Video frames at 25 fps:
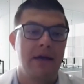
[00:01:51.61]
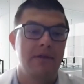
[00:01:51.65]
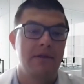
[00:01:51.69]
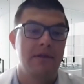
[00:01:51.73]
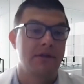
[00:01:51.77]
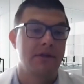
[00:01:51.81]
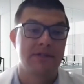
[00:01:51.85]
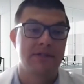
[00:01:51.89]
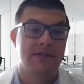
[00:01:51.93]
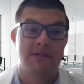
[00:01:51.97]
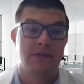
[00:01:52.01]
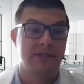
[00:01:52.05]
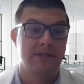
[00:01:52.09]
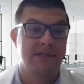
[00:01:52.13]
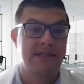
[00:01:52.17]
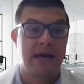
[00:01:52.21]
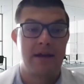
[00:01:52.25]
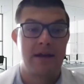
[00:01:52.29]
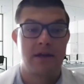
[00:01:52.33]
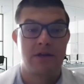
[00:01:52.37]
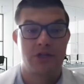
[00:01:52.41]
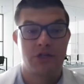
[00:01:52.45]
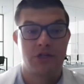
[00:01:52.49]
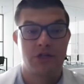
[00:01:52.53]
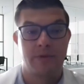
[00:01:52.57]
There's
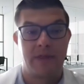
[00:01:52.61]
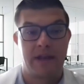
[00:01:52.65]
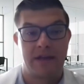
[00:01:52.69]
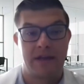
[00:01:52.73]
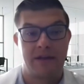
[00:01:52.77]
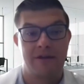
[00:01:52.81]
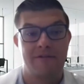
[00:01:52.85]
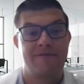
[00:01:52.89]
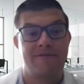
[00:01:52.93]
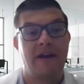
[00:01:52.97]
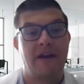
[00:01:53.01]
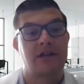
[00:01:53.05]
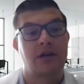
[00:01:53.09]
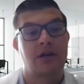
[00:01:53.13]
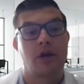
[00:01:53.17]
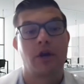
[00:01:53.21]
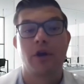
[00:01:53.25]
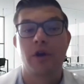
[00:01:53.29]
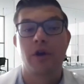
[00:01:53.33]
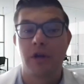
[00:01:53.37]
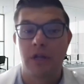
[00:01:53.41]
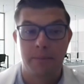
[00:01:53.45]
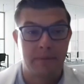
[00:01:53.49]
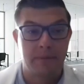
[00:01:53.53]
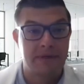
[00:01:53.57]
data to show that it can affect our
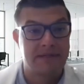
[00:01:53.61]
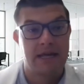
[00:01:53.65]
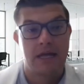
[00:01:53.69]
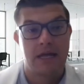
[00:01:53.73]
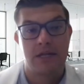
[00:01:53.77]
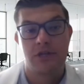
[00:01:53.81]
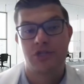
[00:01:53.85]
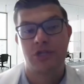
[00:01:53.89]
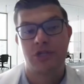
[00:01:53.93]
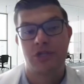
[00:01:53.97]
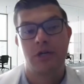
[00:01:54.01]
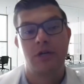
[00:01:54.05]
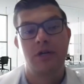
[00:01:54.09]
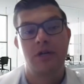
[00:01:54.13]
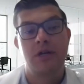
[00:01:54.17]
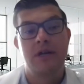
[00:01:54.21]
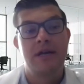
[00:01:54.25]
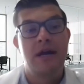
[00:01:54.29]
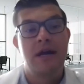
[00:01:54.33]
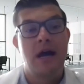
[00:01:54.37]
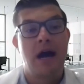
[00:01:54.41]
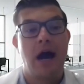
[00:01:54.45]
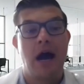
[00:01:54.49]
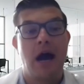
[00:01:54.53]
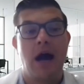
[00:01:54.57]
earning potential,
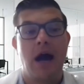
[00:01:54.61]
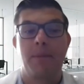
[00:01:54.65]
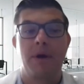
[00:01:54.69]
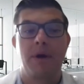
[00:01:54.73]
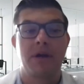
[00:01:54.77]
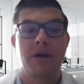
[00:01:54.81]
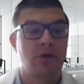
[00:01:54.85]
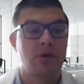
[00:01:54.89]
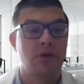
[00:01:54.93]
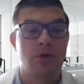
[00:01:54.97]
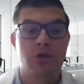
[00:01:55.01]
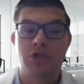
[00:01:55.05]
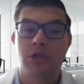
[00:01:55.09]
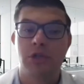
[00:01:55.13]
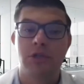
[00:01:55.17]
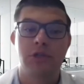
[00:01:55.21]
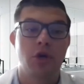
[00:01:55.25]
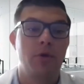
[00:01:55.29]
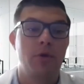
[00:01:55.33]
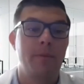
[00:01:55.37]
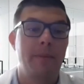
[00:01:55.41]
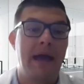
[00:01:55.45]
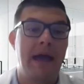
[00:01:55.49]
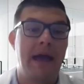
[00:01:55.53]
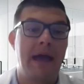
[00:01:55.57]
our social
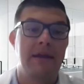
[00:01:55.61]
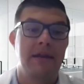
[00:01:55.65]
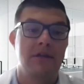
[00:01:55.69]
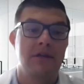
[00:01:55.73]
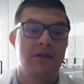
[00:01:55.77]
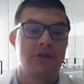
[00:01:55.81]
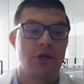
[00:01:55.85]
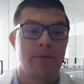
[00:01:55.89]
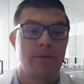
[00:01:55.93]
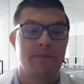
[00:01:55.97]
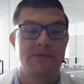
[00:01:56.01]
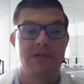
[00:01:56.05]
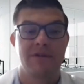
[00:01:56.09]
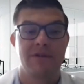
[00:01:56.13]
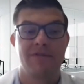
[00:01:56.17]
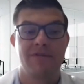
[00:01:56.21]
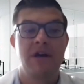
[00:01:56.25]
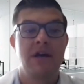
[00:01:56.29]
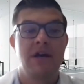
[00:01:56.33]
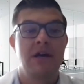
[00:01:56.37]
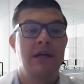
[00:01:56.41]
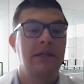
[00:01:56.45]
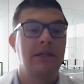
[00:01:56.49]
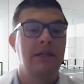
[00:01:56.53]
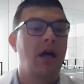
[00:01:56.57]
domain in terms of
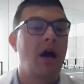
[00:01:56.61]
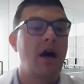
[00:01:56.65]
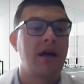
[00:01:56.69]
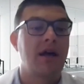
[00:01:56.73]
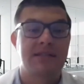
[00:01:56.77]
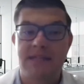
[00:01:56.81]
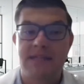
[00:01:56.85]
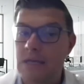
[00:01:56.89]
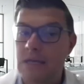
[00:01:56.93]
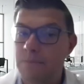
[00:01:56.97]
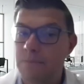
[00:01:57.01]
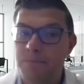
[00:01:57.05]
lost